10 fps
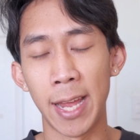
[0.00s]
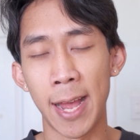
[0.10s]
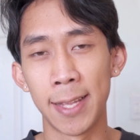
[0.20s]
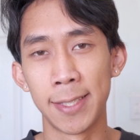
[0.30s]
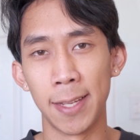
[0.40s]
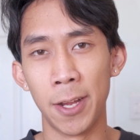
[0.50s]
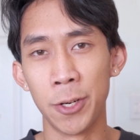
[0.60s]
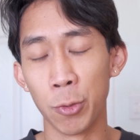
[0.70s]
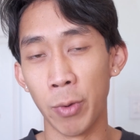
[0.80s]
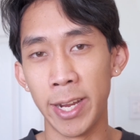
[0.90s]
as
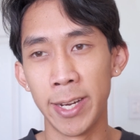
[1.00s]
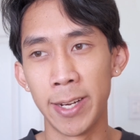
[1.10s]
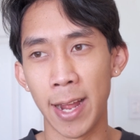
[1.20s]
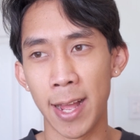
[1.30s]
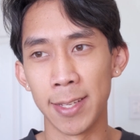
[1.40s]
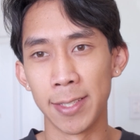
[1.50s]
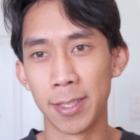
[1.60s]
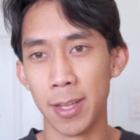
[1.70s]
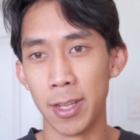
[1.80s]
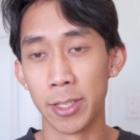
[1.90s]
underrated
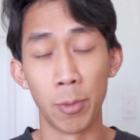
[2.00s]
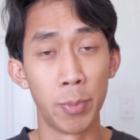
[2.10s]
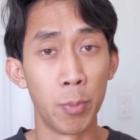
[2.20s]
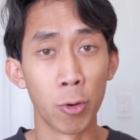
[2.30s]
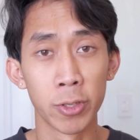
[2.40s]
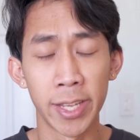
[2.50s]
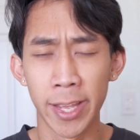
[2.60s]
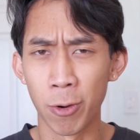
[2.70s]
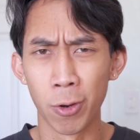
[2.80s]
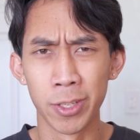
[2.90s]
as some people are
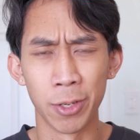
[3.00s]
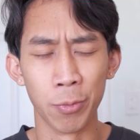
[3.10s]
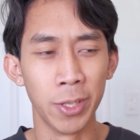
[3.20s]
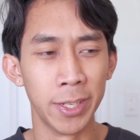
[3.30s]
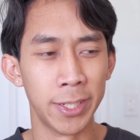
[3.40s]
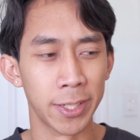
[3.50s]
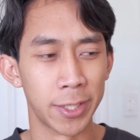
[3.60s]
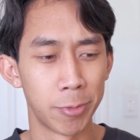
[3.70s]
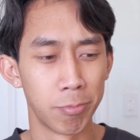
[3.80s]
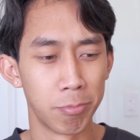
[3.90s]
saying, or is it really
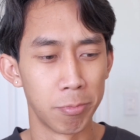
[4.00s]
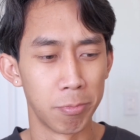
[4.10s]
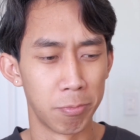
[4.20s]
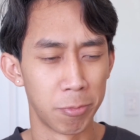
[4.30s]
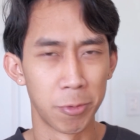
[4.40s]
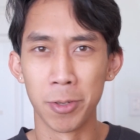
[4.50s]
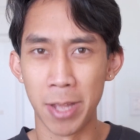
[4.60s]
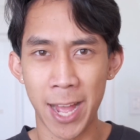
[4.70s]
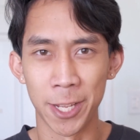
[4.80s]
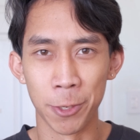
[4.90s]
just
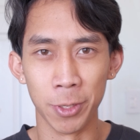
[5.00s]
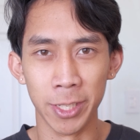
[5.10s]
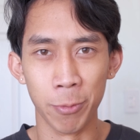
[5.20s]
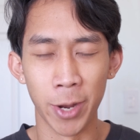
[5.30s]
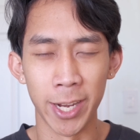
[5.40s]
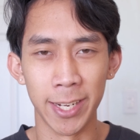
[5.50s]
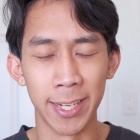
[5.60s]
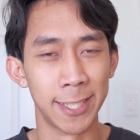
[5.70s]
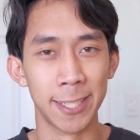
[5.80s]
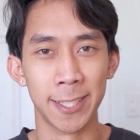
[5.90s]
accurately rated?
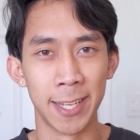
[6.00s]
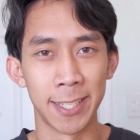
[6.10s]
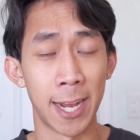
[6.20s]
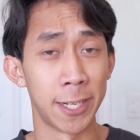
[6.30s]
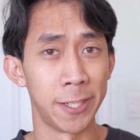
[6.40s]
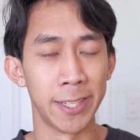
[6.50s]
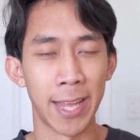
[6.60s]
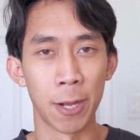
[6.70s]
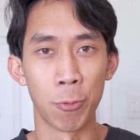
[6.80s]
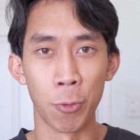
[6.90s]
Is this lens actually
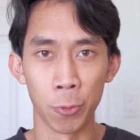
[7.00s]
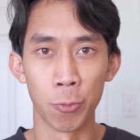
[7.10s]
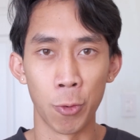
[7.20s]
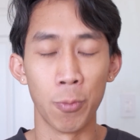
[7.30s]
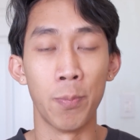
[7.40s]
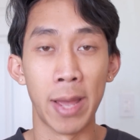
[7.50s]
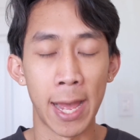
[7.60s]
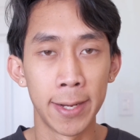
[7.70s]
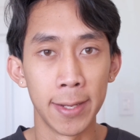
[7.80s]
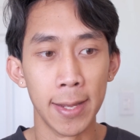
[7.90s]
that quote unquote
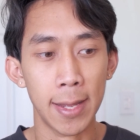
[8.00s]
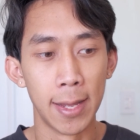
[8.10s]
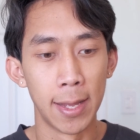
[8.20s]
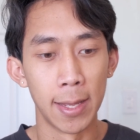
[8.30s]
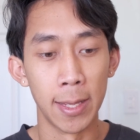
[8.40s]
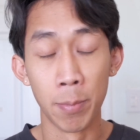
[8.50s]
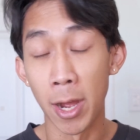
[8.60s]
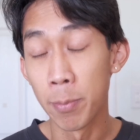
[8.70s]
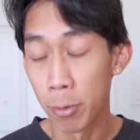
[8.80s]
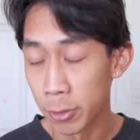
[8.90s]
bad? In
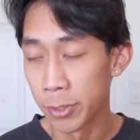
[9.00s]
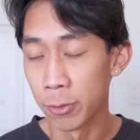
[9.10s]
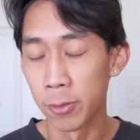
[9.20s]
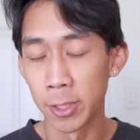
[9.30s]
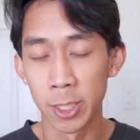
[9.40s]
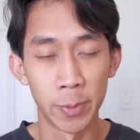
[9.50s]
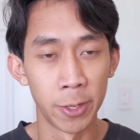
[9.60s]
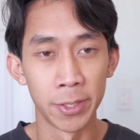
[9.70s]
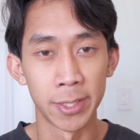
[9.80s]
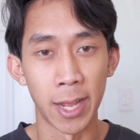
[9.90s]
my personal
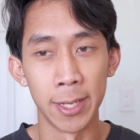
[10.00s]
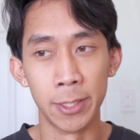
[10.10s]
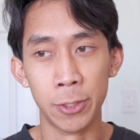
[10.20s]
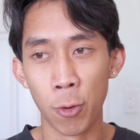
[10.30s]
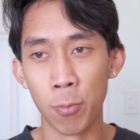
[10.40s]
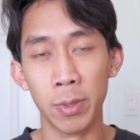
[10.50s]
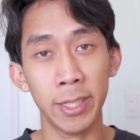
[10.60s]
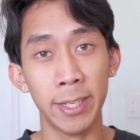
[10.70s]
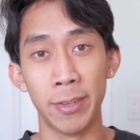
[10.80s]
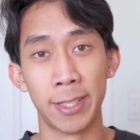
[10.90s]
experience, I don't
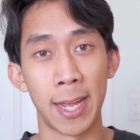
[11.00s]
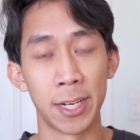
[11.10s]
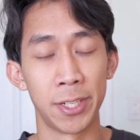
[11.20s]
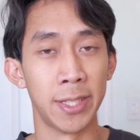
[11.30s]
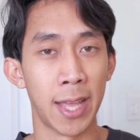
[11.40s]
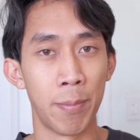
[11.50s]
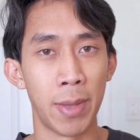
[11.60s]
believe it's actually that